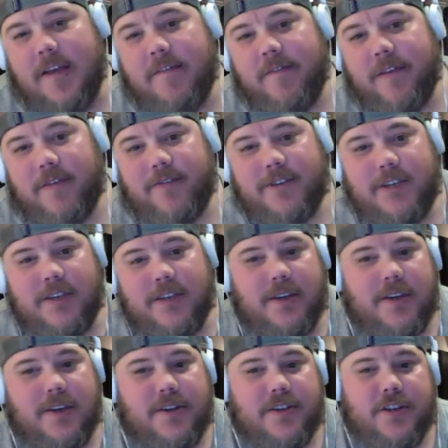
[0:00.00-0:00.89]
15
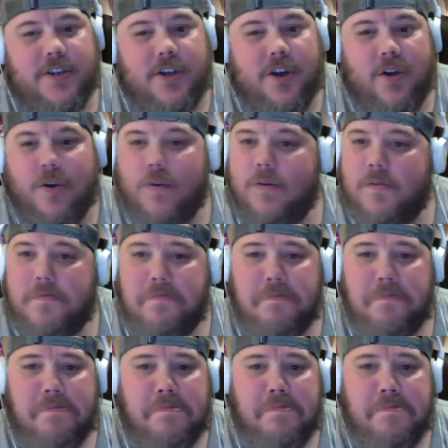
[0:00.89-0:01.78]
years ago,
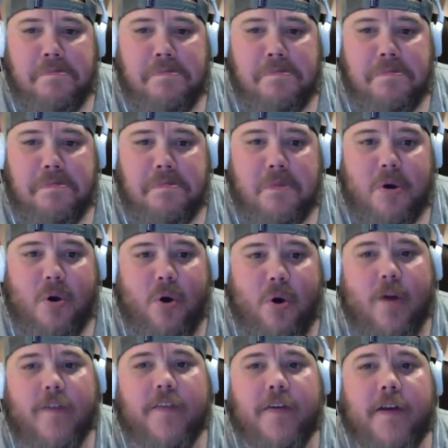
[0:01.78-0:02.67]

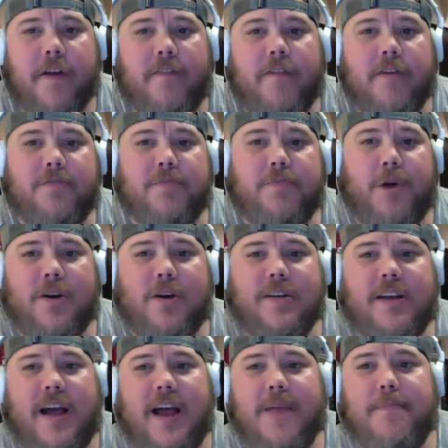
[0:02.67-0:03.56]
or even if I was
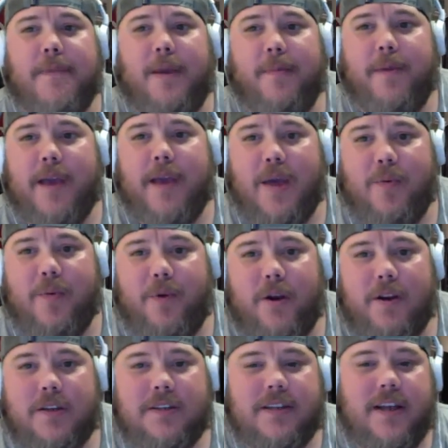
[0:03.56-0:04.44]
part-time, maybe I would
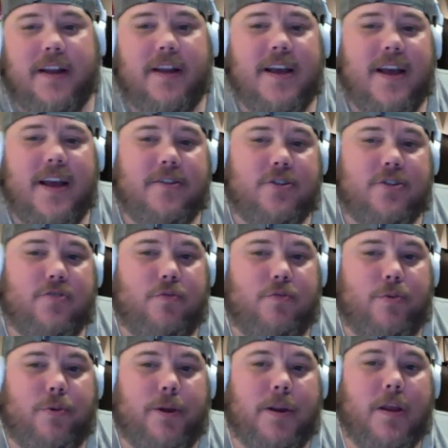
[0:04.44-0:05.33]
have said,
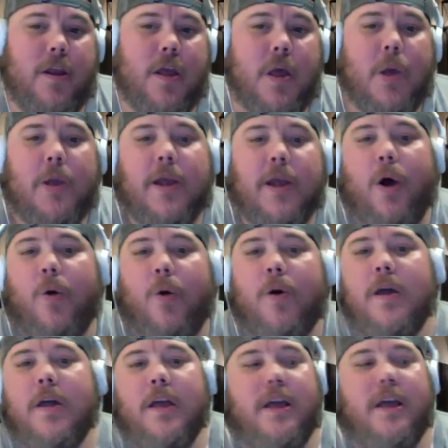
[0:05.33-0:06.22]
screw it.
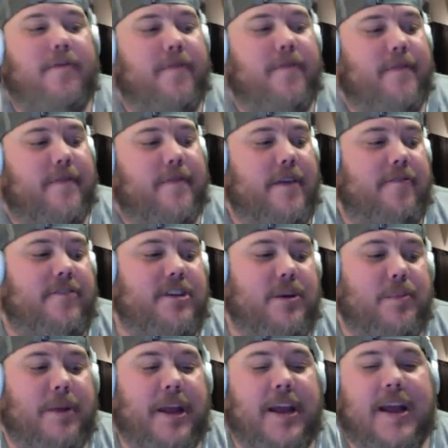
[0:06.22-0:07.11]
If
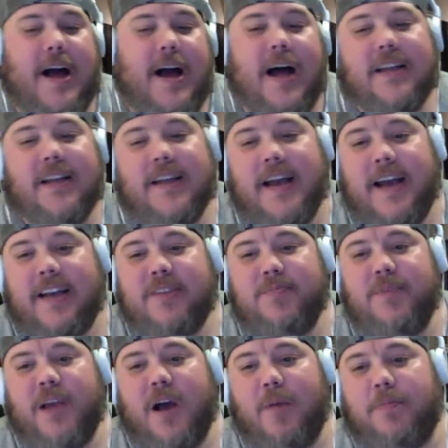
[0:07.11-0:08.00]
somebody
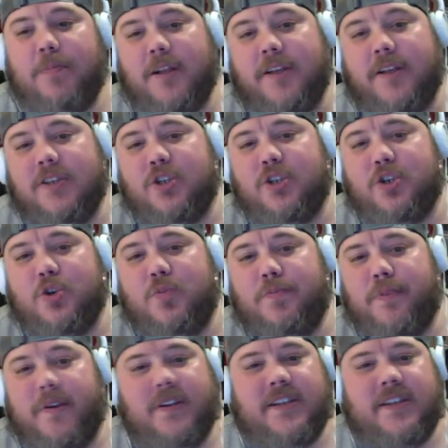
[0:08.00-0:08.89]
contacts me, I'll play
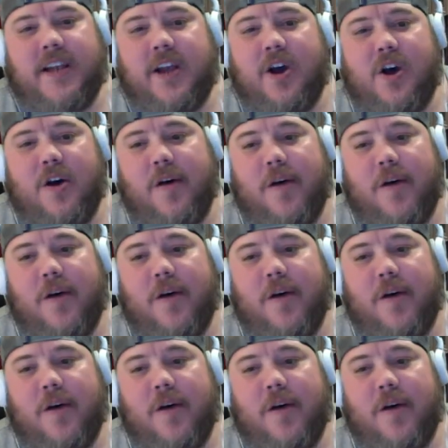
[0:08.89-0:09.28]
stupid and say, oh, I'm